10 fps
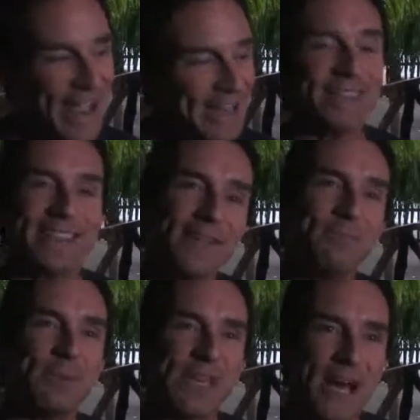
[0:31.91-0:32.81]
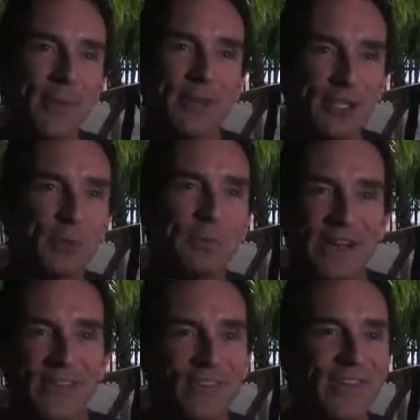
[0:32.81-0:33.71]
And it did become a little
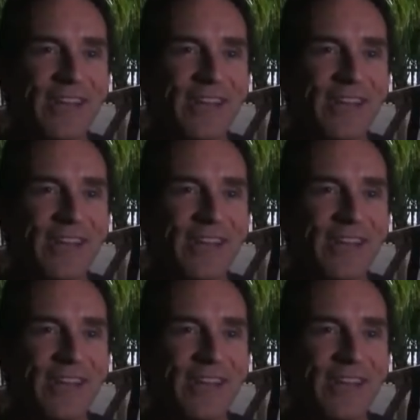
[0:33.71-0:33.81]
bit of